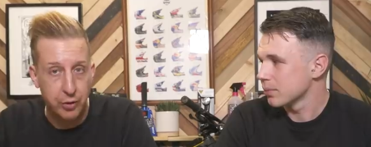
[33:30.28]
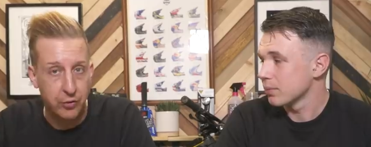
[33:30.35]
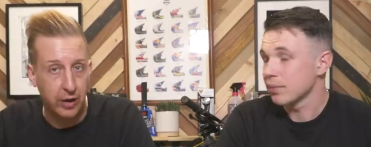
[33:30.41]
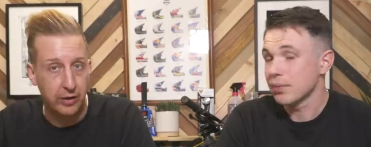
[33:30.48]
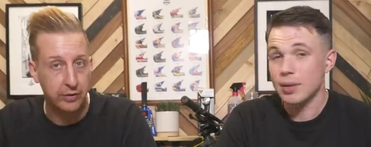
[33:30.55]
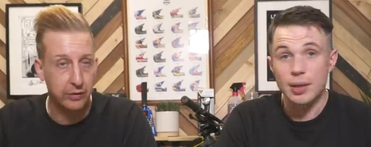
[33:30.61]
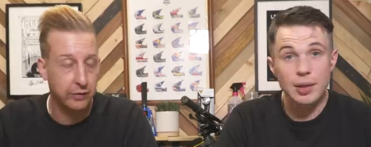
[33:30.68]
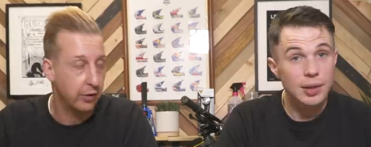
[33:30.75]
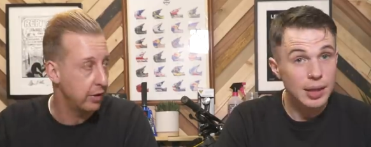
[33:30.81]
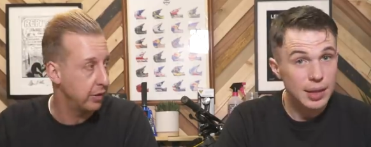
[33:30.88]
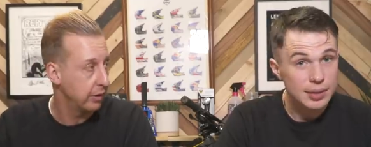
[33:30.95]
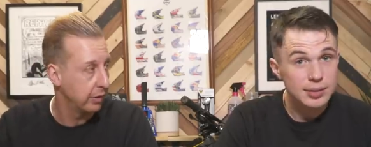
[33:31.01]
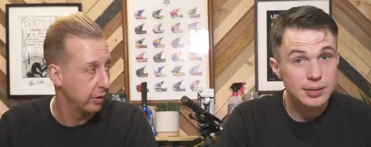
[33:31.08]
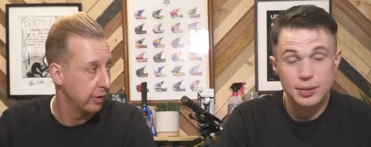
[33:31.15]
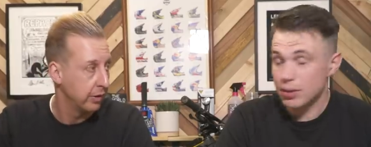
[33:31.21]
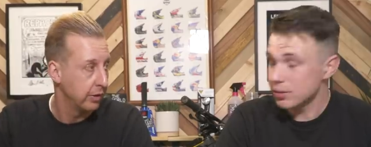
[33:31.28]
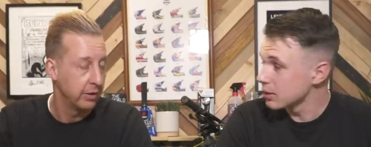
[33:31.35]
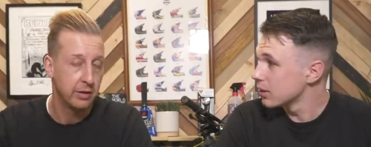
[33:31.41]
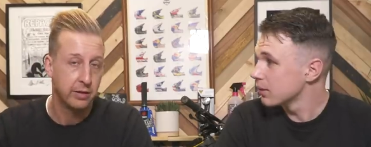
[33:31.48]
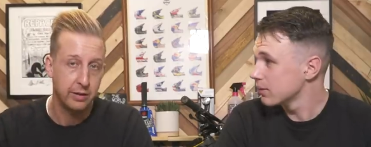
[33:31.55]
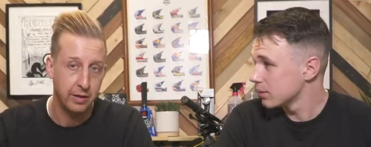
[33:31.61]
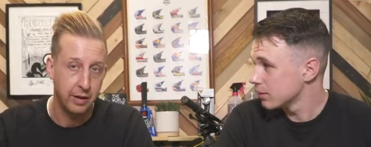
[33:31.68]
Speaker 1: be attractive to you. Yes,
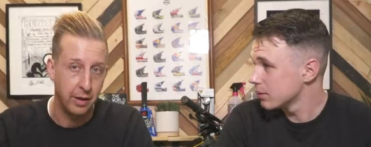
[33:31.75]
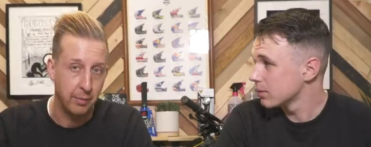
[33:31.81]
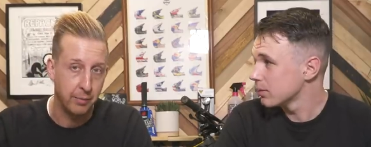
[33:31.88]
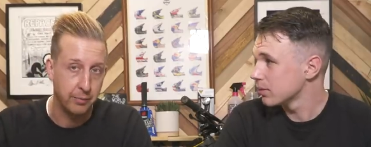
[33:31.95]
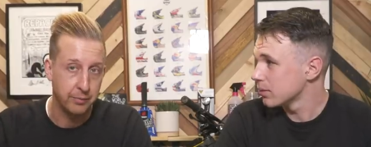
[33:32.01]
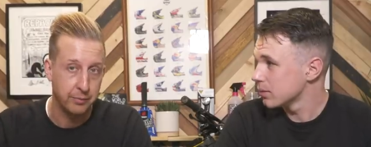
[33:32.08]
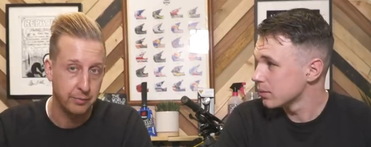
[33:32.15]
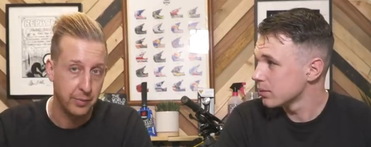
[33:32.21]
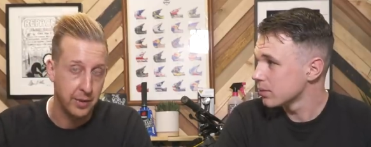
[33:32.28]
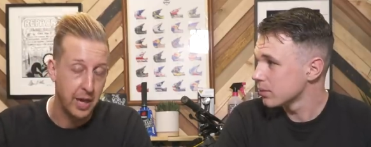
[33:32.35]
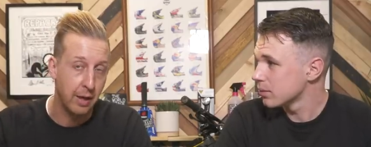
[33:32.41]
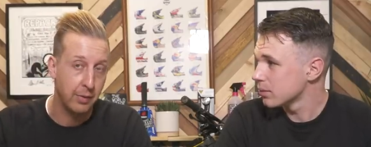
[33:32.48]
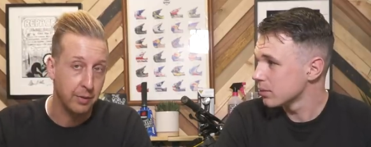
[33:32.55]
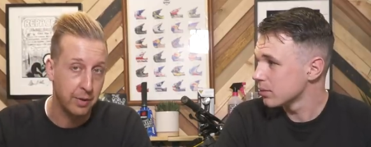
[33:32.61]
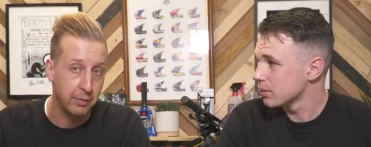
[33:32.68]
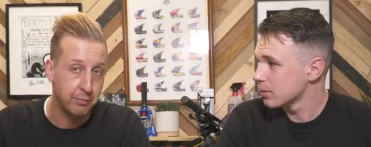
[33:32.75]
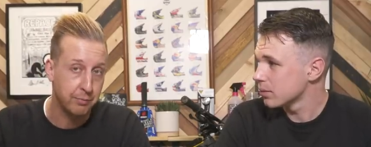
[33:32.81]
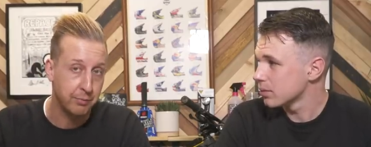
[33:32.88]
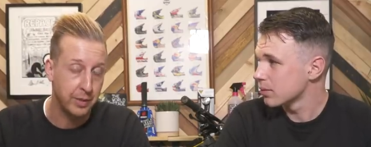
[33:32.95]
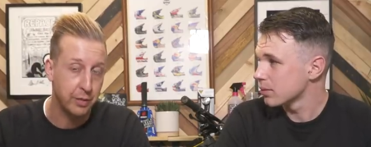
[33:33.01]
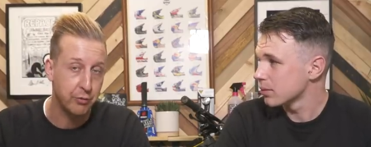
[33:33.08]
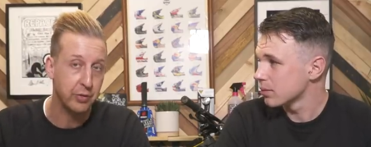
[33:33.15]
totally. Um, but yeah, I'd uh,
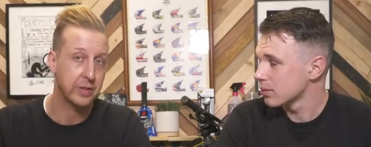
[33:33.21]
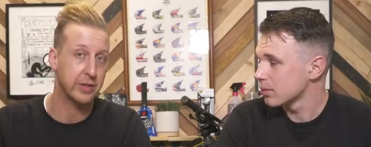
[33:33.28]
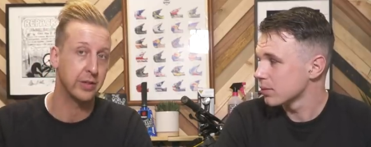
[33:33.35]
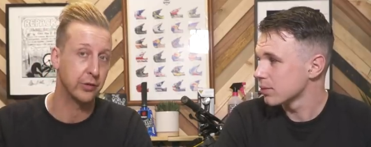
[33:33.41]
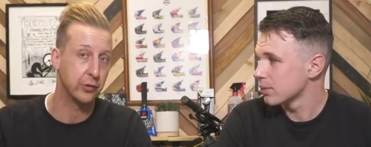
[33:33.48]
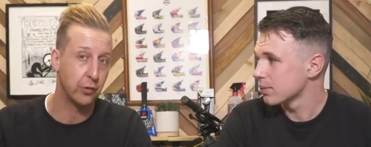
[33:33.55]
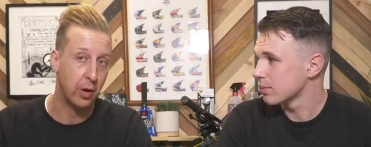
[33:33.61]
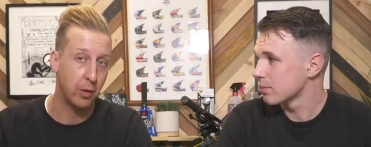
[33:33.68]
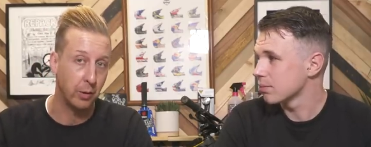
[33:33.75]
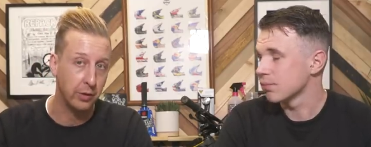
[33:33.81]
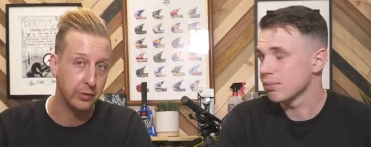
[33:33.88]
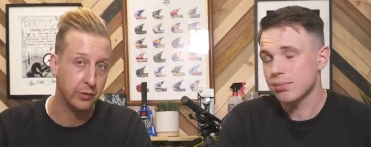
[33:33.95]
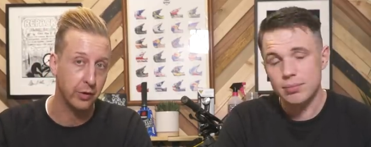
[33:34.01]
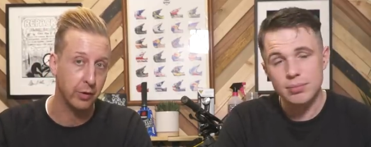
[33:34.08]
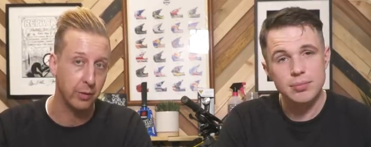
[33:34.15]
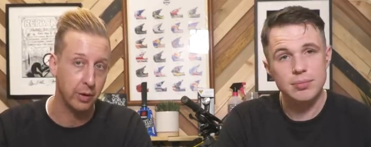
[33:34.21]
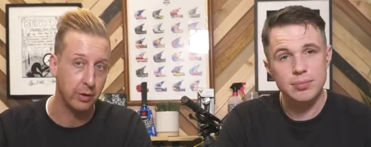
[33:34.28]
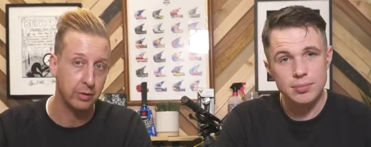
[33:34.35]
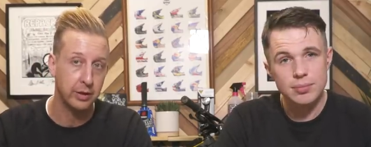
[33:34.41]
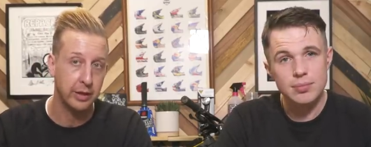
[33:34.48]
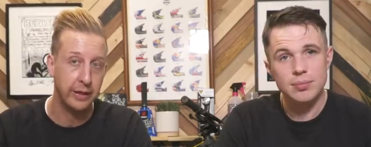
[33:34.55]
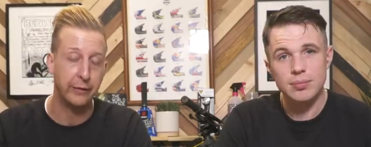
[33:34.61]
be interested to try one. So uh,
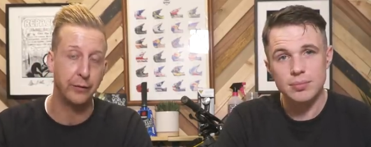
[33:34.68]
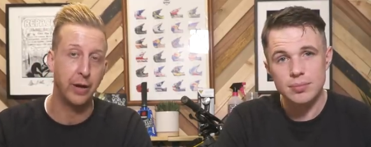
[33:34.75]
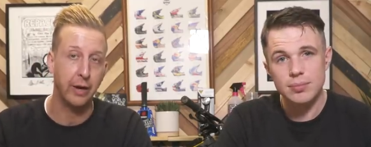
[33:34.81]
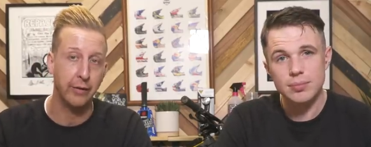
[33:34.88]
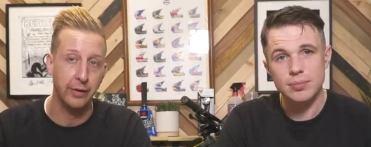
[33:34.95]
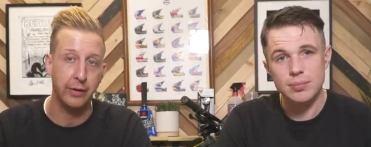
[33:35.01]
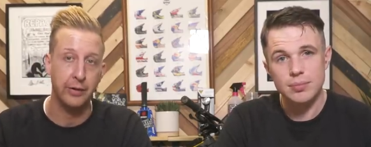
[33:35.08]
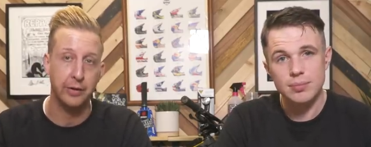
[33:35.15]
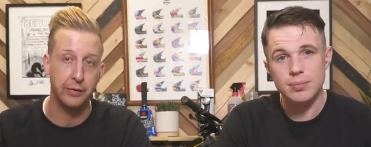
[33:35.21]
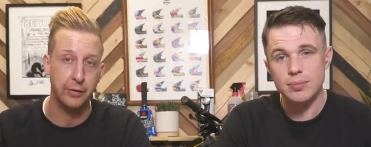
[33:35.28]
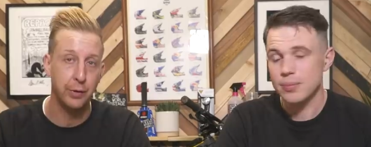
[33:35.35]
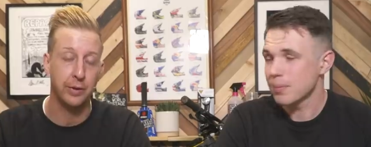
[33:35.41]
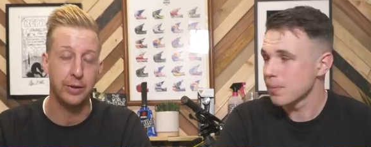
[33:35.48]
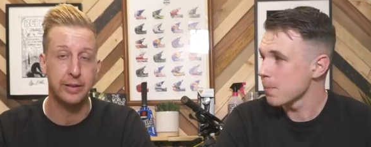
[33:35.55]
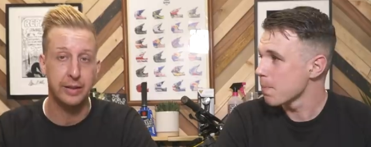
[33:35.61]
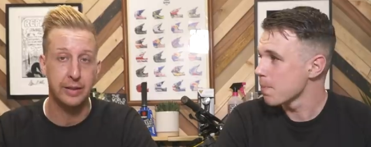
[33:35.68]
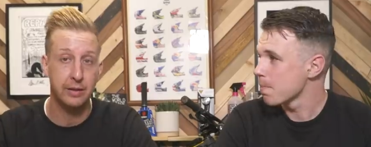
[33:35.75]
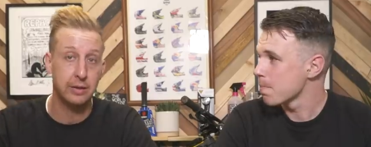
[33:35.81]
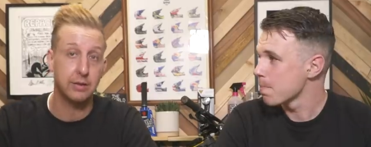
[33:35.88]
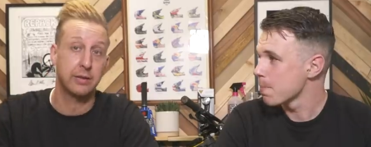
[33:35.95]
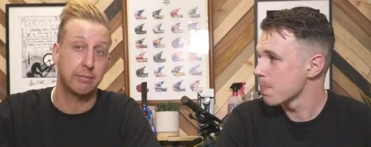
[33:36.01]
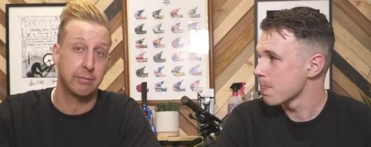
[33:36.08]
if you're out there and you're viewing,
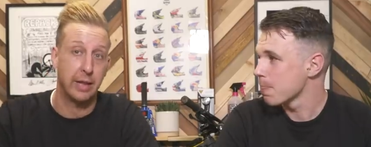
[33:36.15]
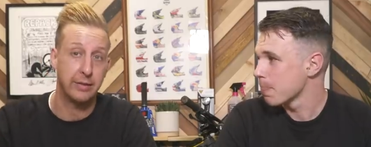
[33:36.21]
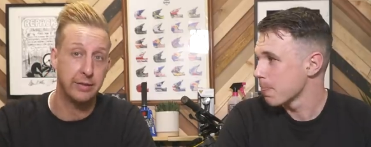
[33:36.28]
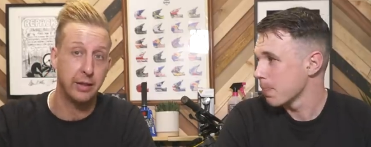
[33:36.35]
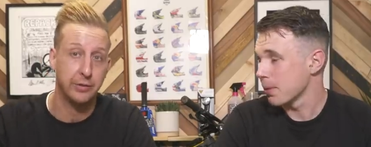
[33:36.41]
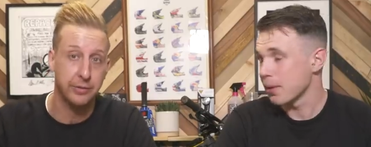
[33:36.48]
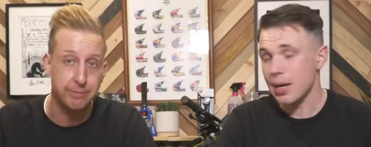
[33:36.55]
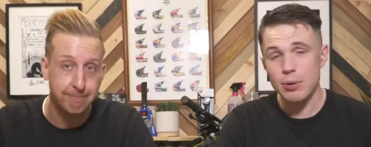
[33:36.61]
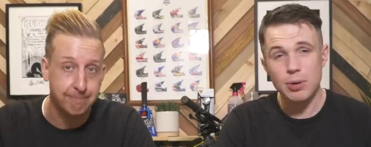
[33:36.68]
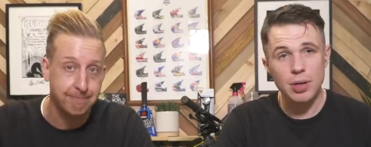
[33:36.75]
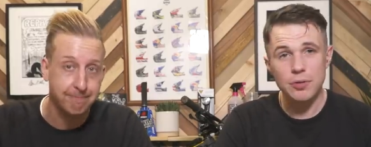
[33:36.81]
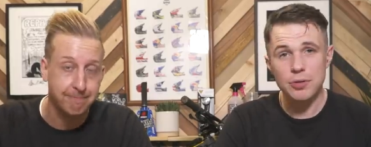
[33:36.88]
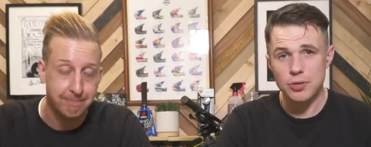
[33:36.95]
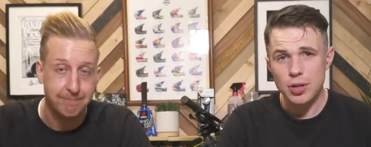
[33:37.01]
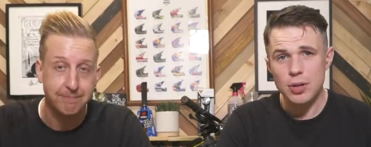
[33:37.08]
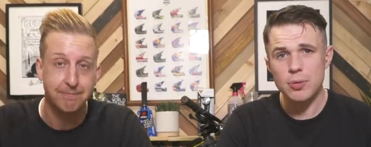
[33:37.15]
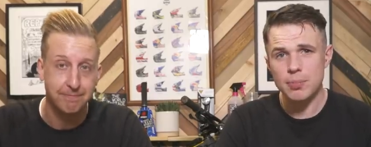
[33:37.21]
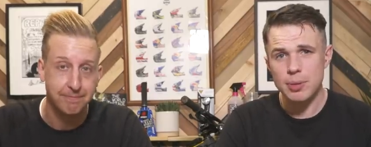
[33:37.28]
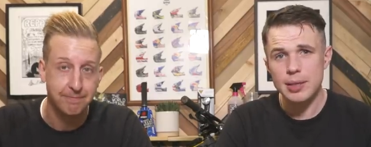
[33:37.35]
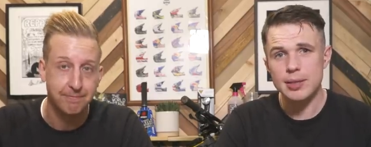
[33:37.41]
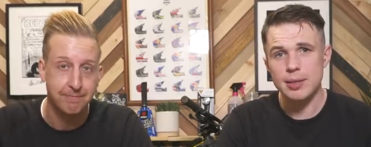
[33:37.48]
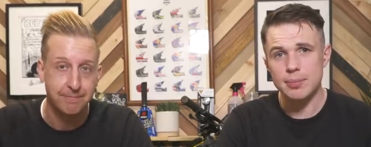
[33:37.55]
and get in touch. Yeah, we'd love to try one,
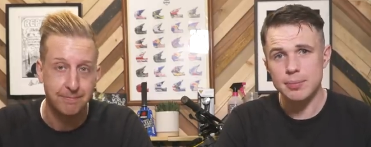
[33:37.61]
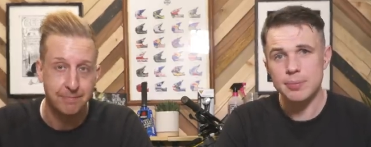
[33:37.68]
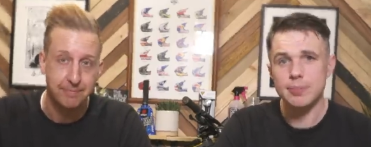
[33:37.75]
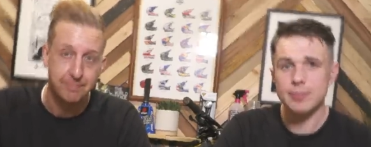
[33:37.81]
big time.